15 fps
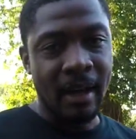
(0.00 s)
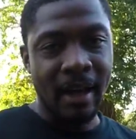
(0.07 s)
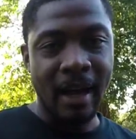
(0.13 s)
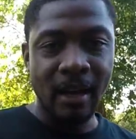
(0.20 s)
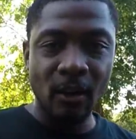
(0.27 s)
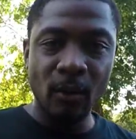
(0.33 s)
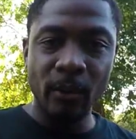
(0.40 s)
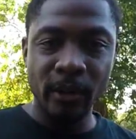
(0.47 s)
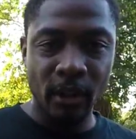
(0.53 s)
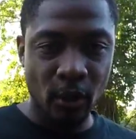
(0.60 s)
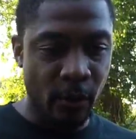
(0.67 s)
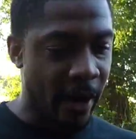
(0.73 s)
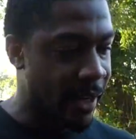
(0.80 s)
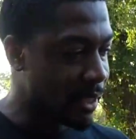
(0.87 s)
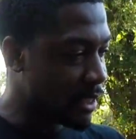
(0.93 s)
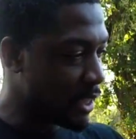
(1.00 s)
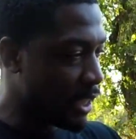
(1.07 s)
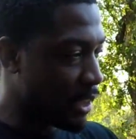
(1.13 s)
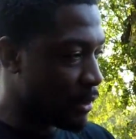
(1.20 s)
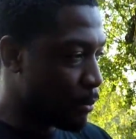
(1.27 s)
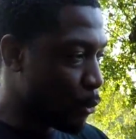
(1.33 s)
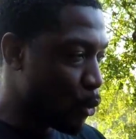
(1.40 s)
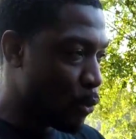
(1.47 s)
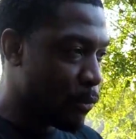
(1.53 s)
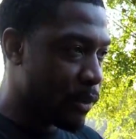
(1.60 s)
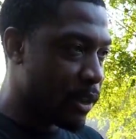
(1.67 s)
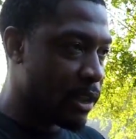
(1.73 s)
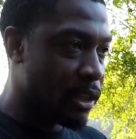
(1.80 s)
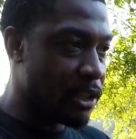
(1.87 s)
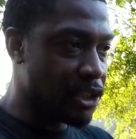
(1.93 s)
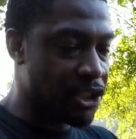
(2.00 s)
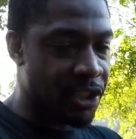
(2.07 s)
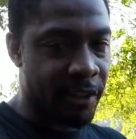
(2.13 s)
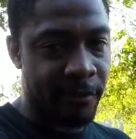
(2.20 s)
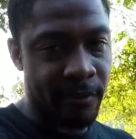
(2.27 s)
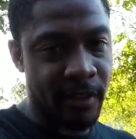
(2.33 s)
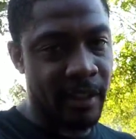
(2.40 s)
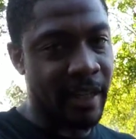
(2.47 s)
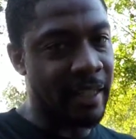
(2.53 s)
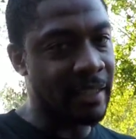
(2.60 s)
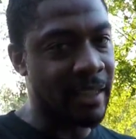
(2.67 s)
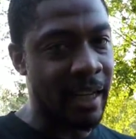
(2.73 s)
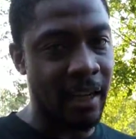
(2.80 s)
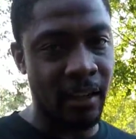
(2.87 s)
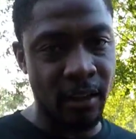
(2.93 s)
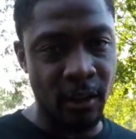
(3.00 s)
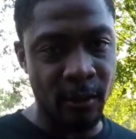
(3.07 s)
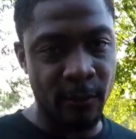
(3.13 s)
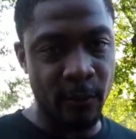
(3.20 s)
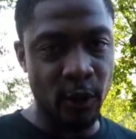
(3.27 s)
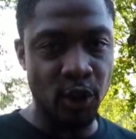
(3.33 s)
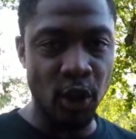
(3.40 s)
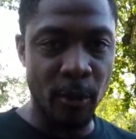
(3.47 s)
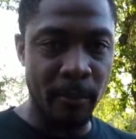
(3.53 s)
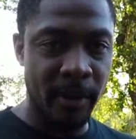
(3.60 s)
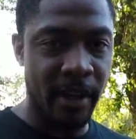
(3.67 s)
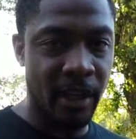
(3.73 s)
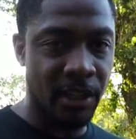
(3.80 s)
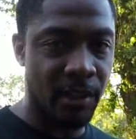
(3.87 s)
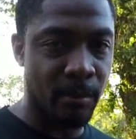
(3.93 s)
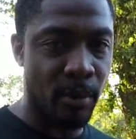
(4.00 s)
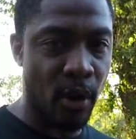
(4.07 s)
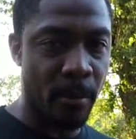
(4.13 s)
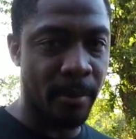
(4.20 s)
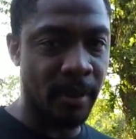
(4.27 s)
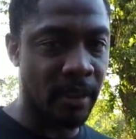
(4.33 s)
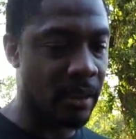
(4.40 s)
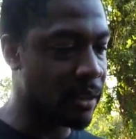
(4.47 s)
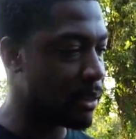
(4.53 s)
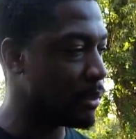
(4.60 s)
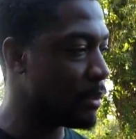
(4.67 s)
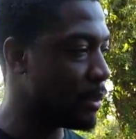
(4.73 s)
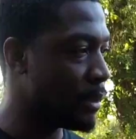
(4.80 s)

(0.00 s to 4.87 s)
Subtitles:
I don't want the grass seeds moving and shifting. That's not good for germination purposes.